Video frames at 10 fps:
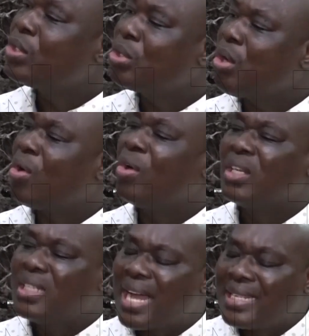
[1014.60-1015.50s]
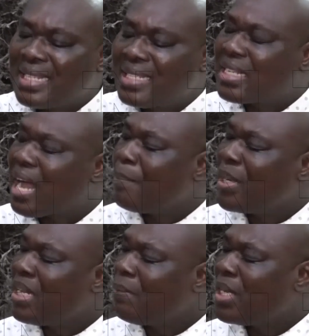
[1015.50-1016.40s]
ensure that this can be
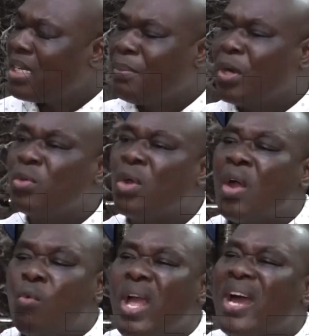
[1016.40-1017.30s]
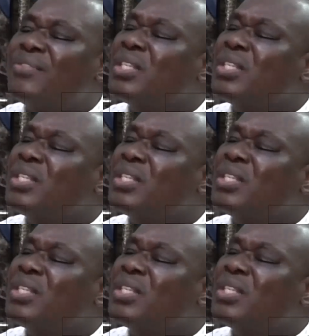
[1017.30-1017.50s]
nipped in the bud. We have